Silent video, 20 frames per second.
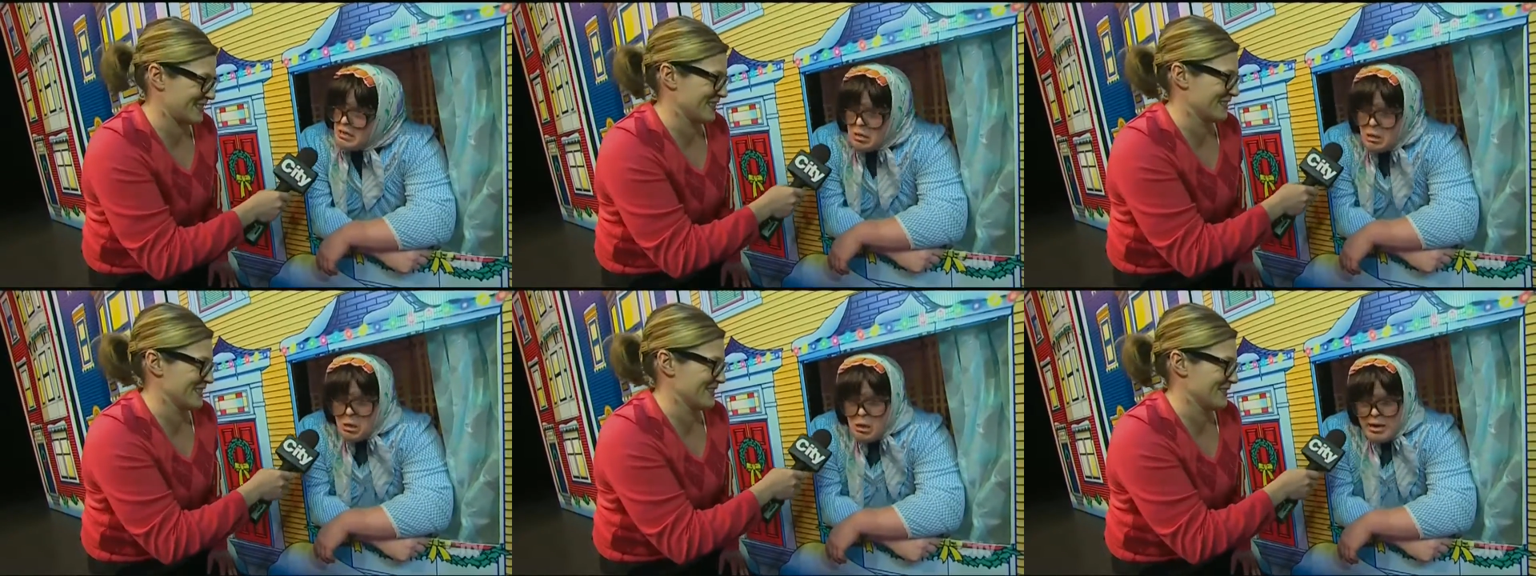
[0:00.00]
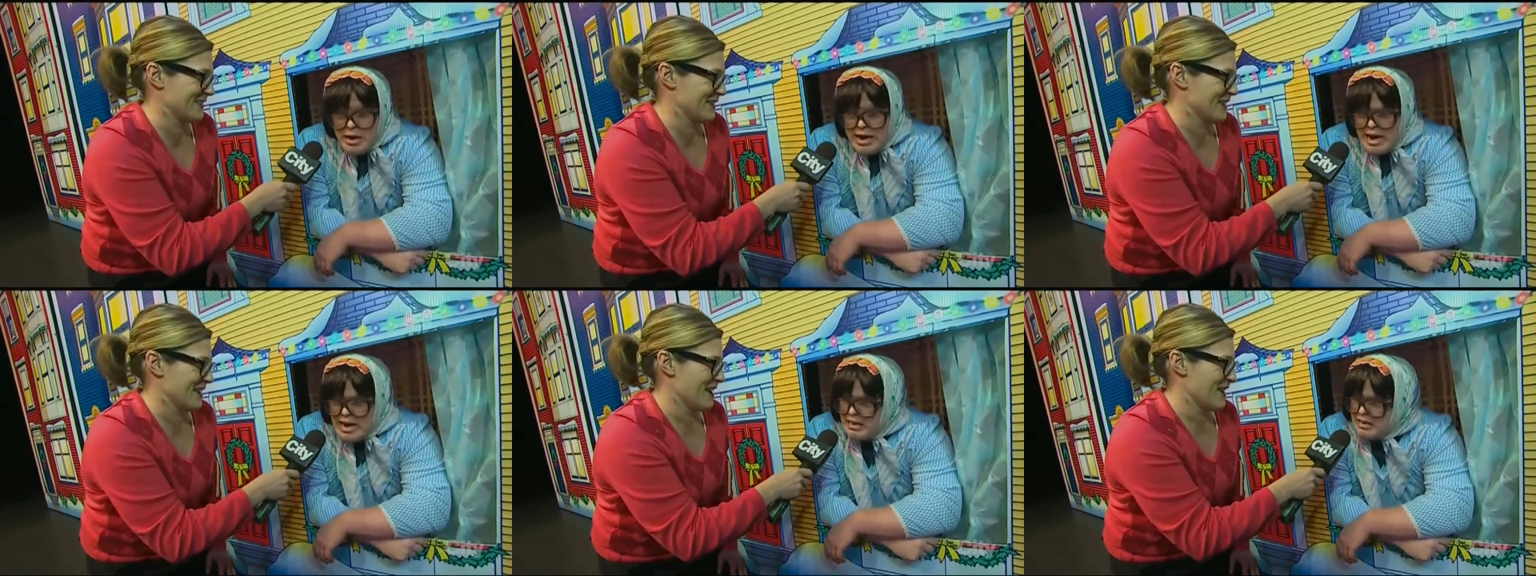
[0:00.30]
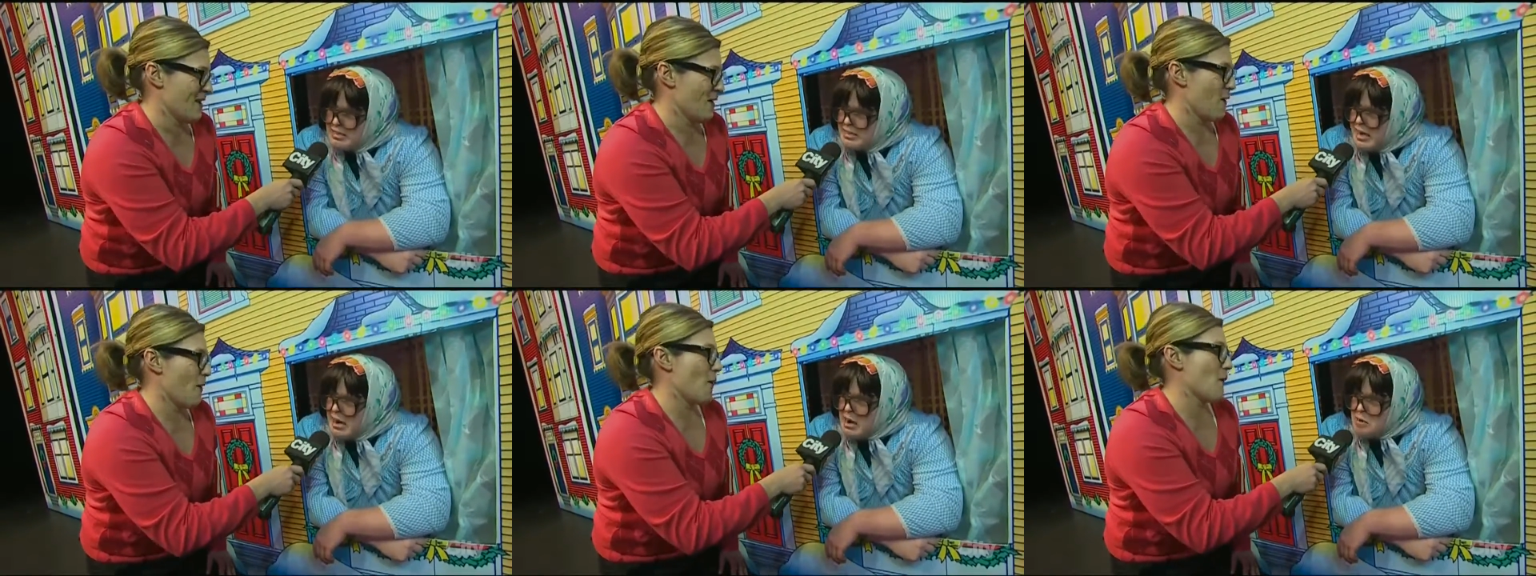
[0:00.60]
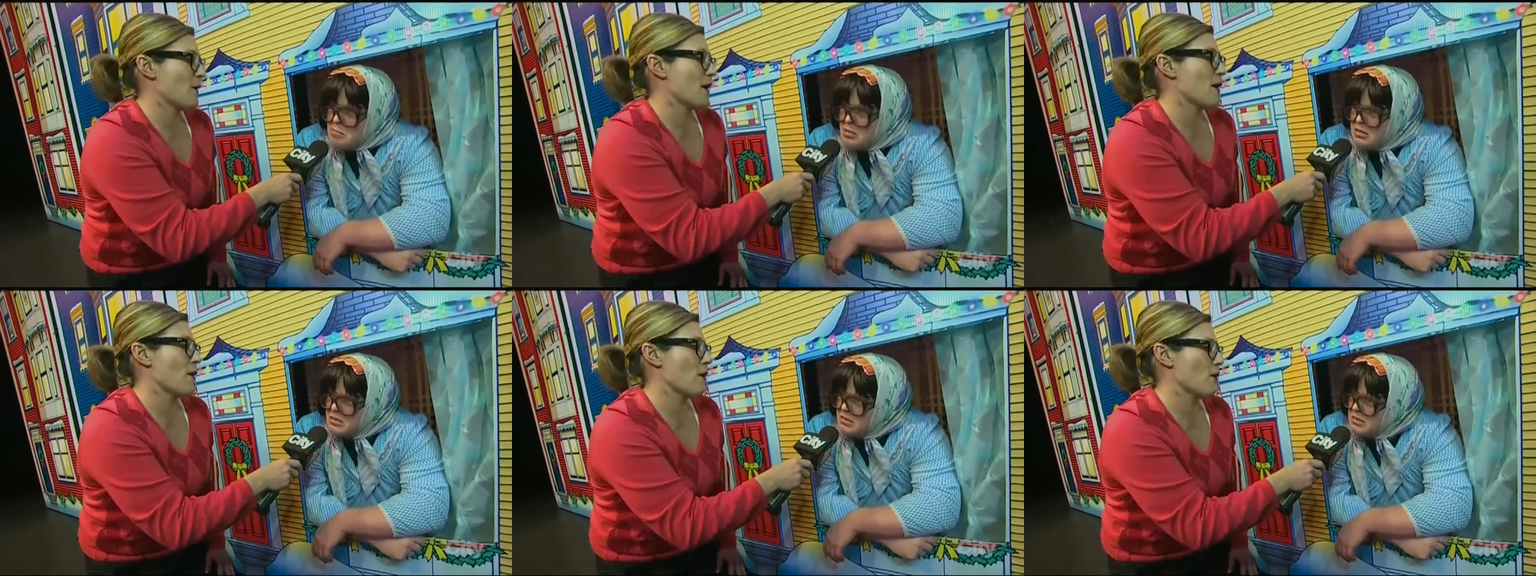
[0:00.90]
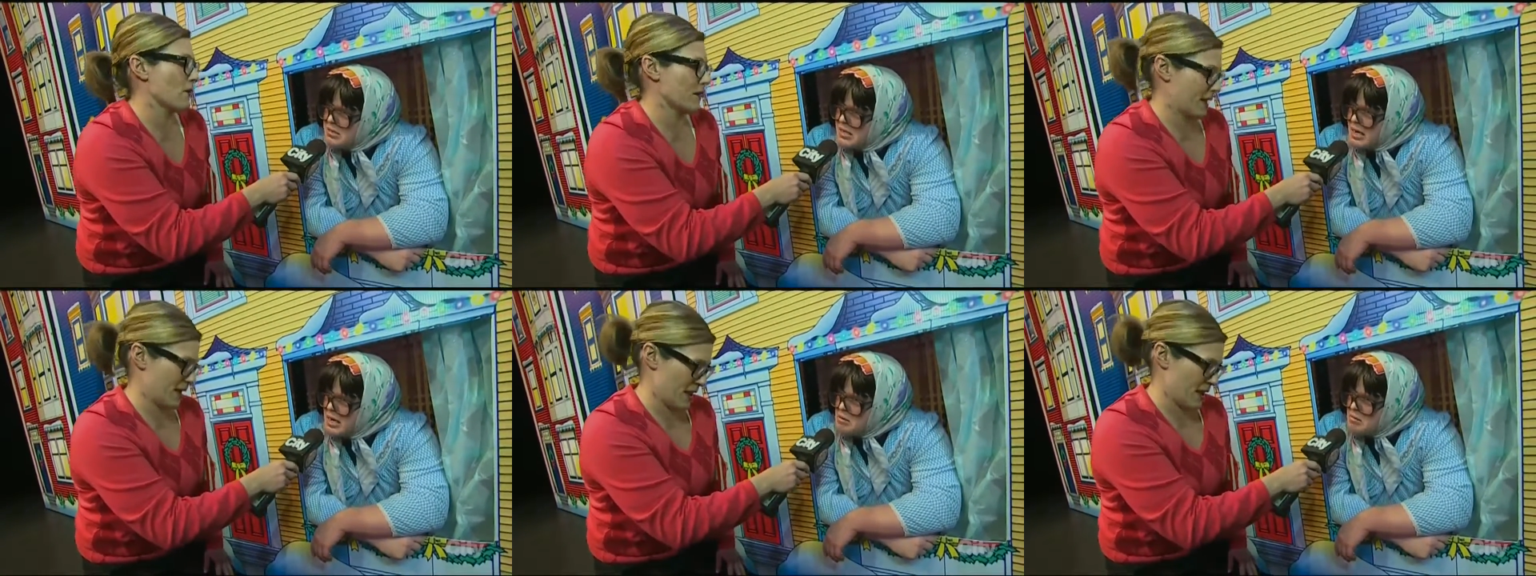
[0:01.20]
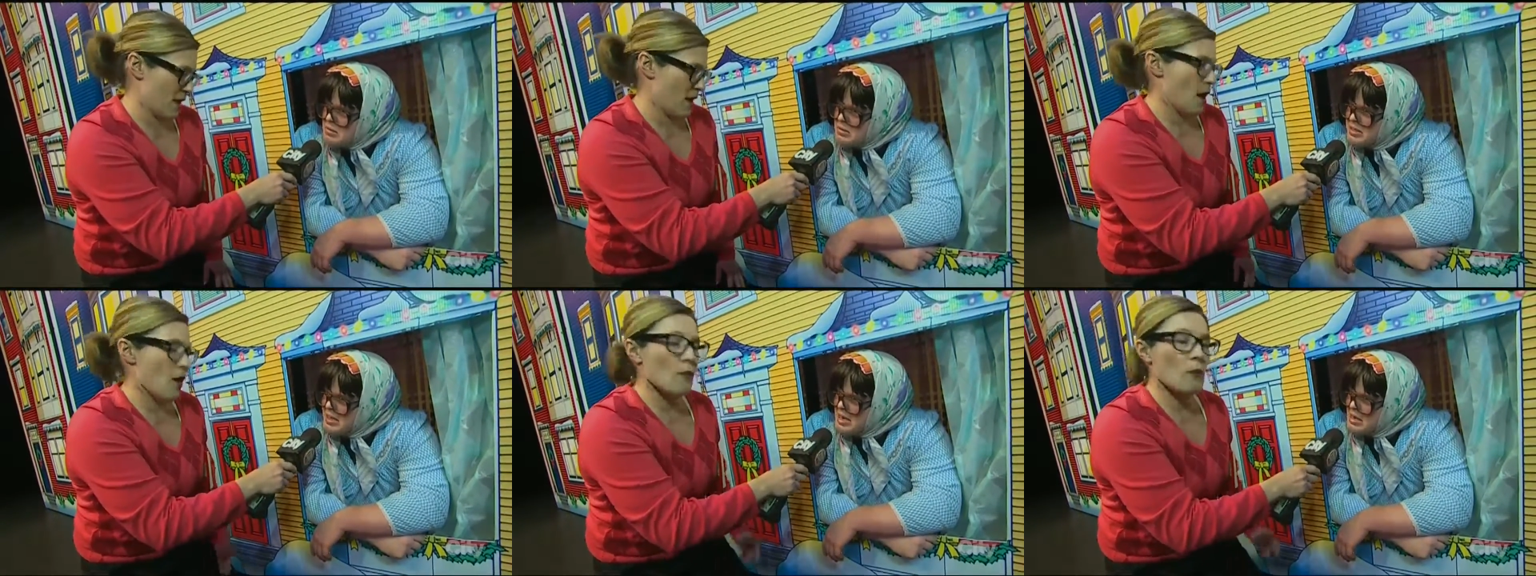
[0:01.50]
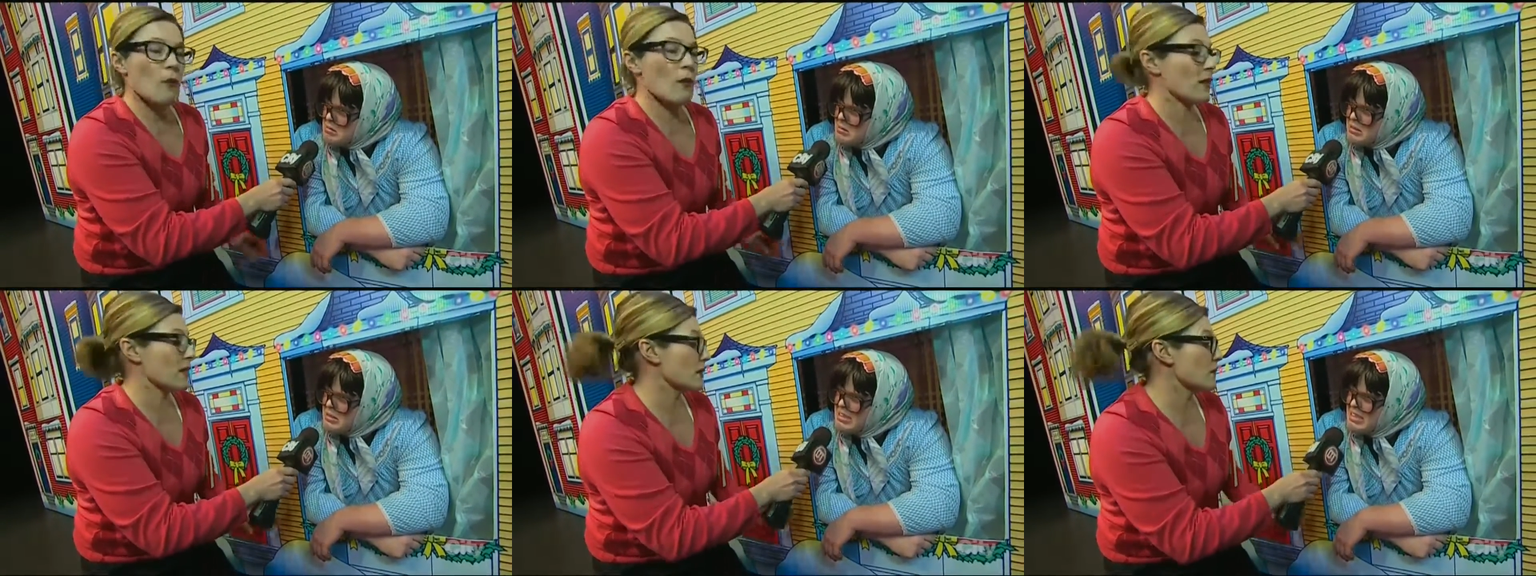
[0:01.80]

Speaker 1: Oh yeah. Terrible. Okay. Terrible. Terrible. Well,